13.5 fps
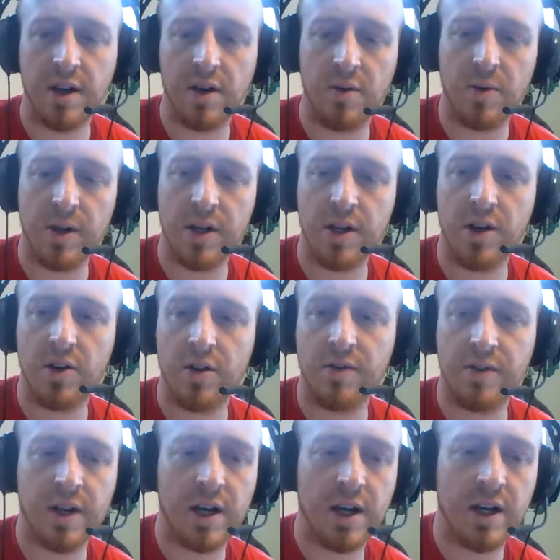a window of
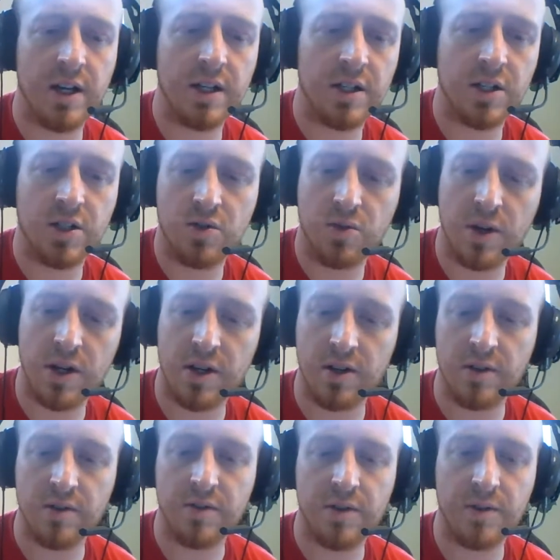9 to
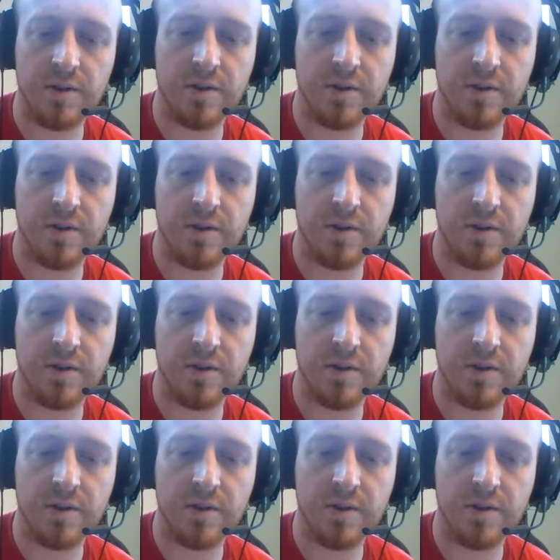12